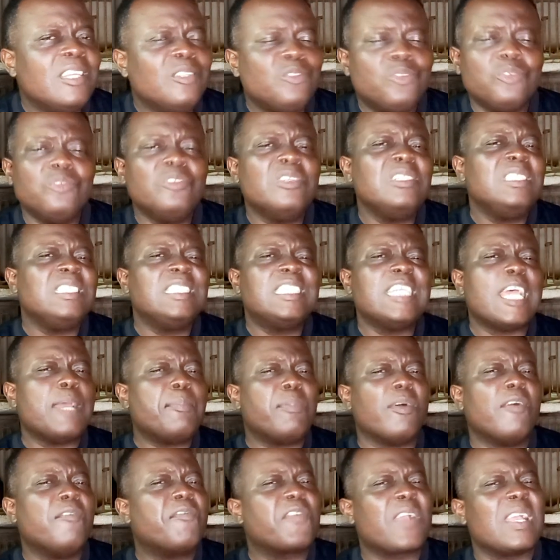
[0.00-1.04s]
to know the type
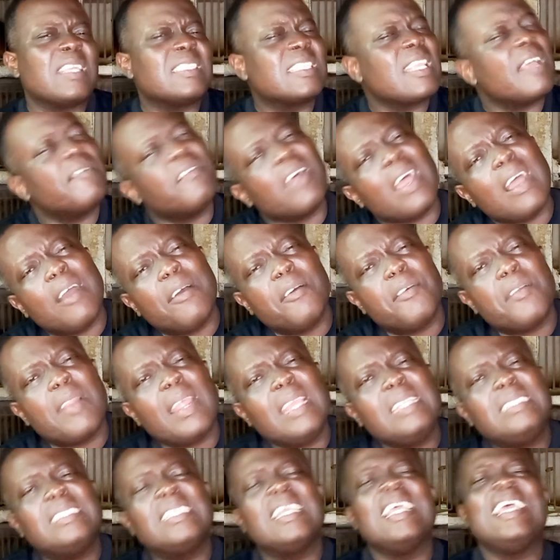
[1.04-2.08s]
of cassava, all
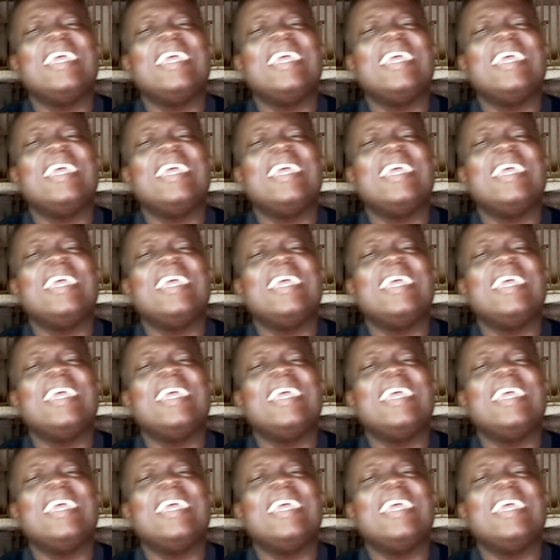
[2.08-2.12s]
right?